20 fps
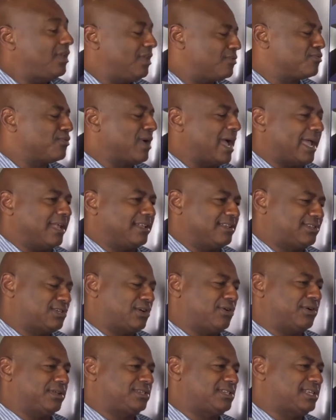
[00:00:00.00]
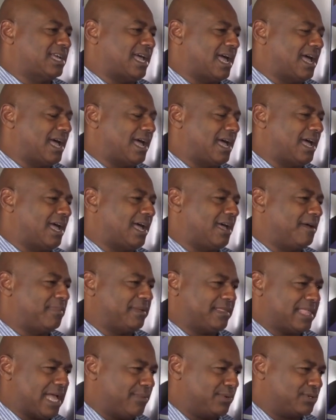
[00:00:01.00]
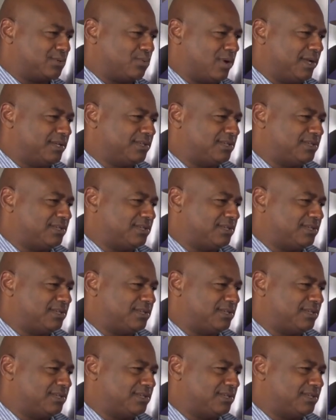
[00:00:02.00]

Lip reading: Right. So it's but that was one